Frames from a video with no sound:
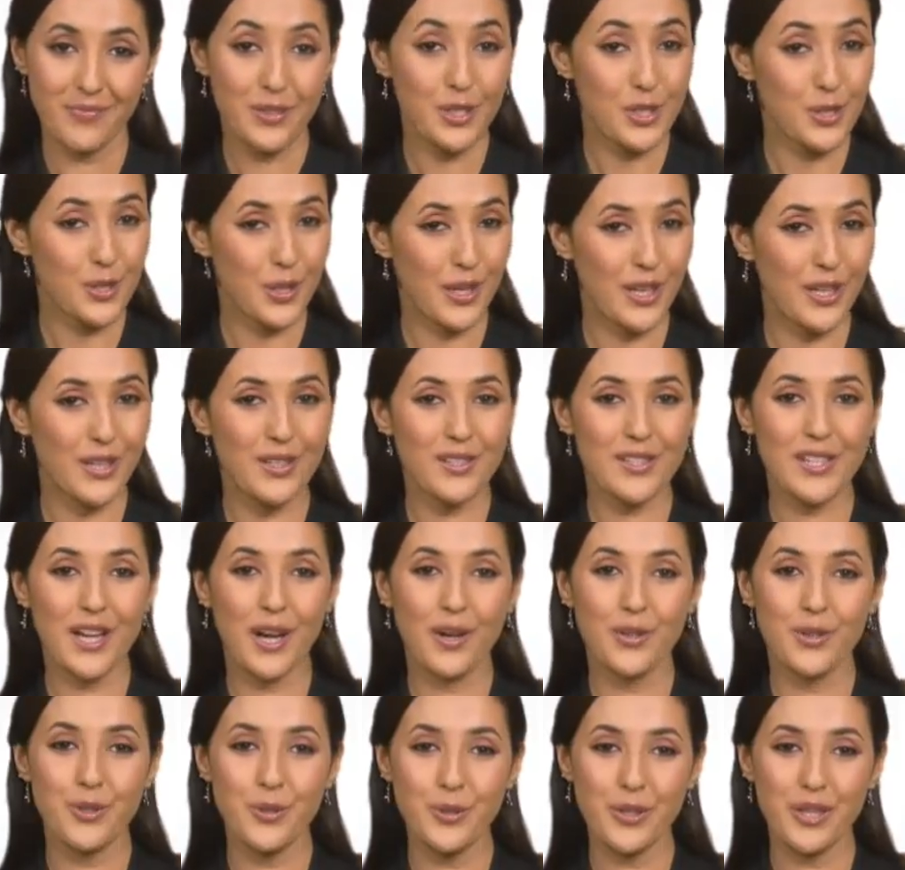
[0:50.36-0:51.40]
So here's how
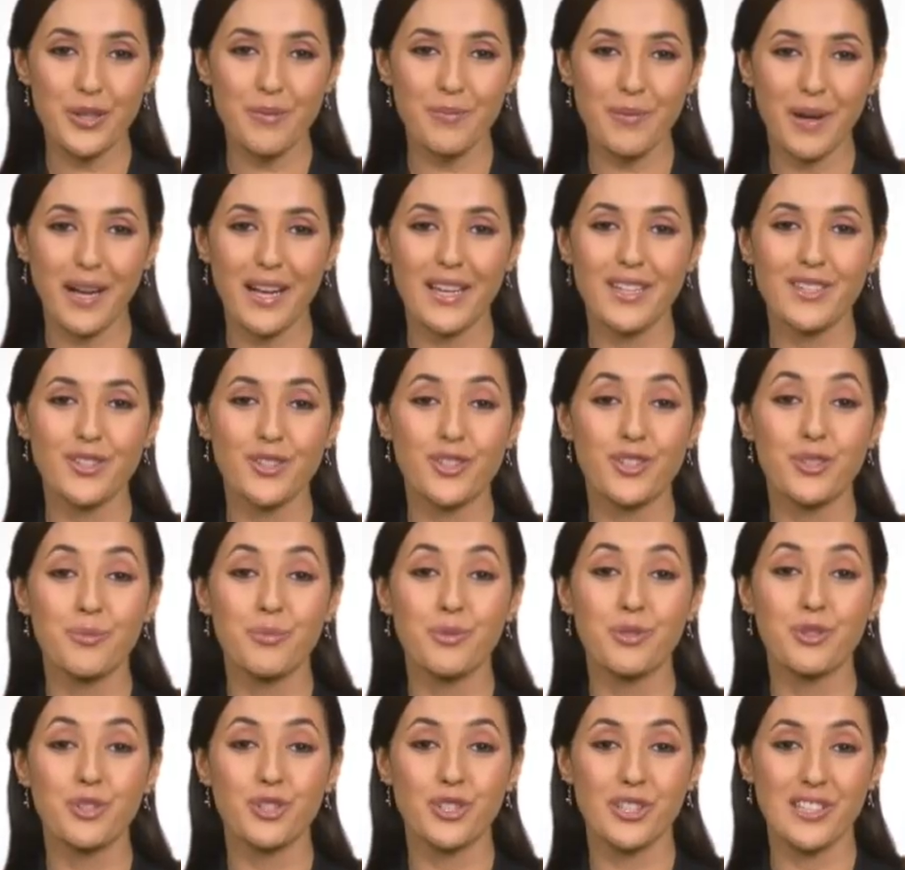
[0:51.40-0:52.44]
you combine
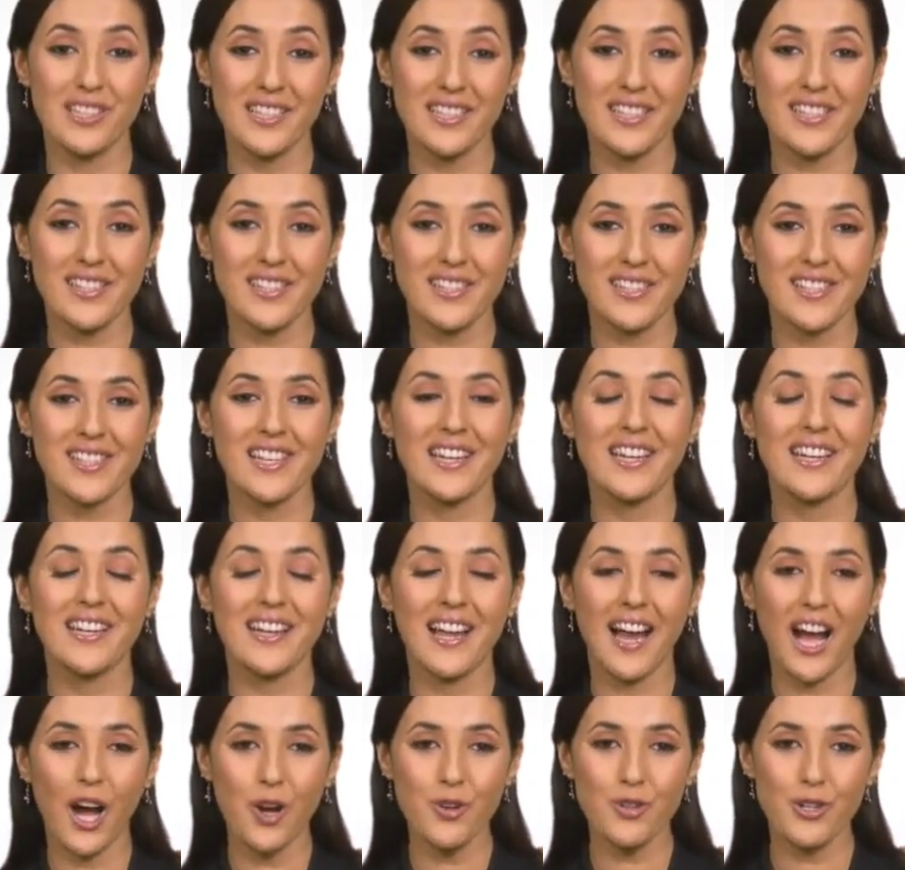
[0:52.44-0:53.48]
distribution lists in
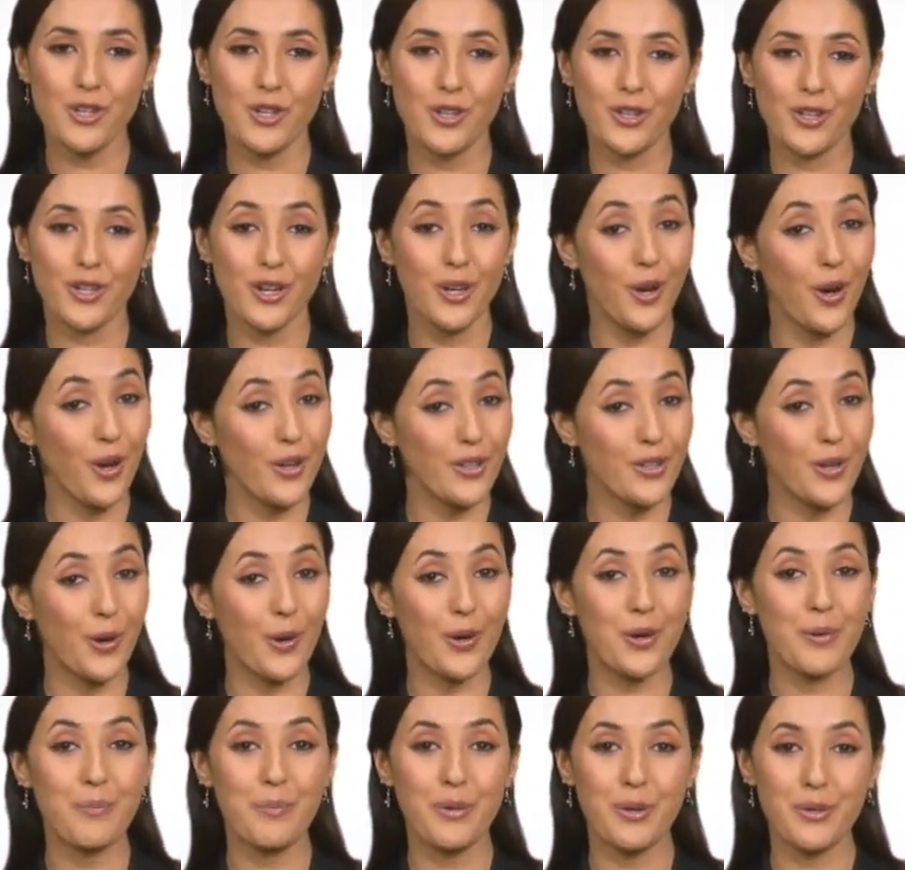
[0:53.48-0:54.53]
Outlook on your
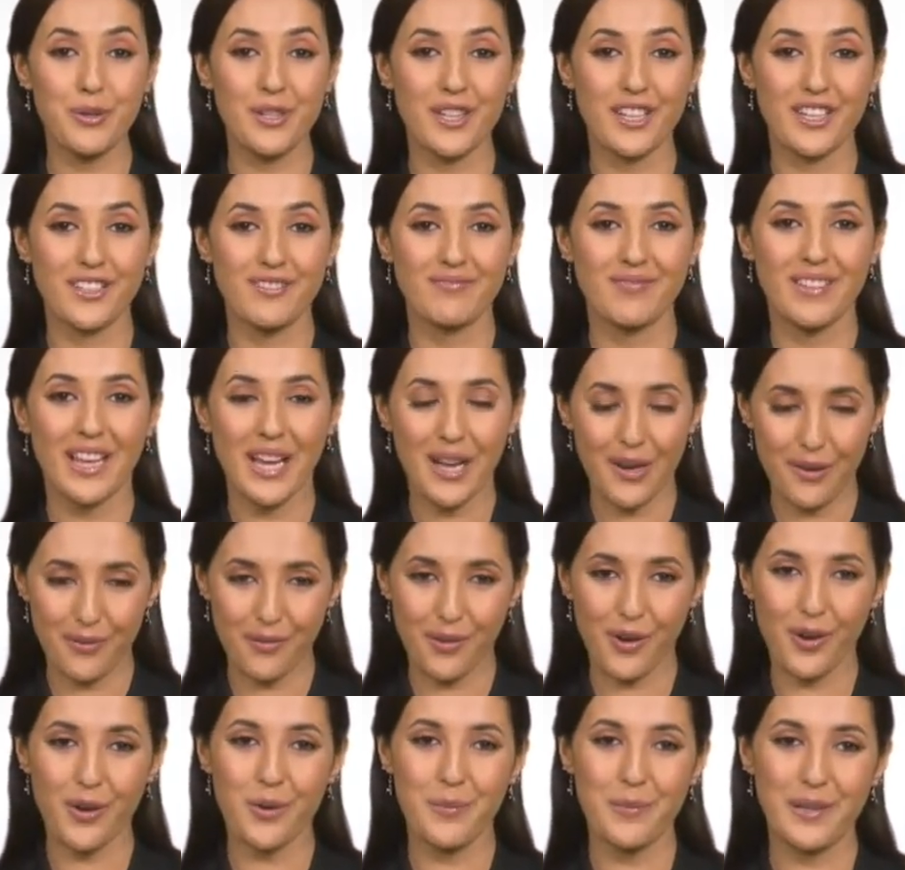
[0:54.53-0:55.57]
computer.
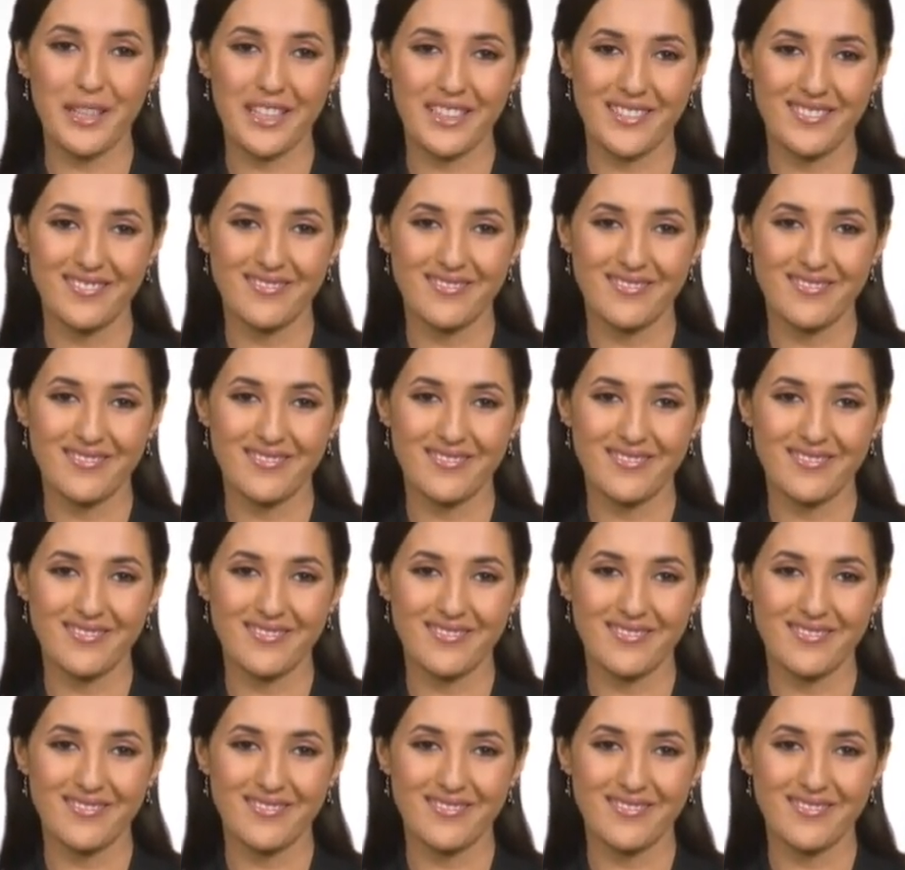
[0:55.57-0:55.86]
Follow me.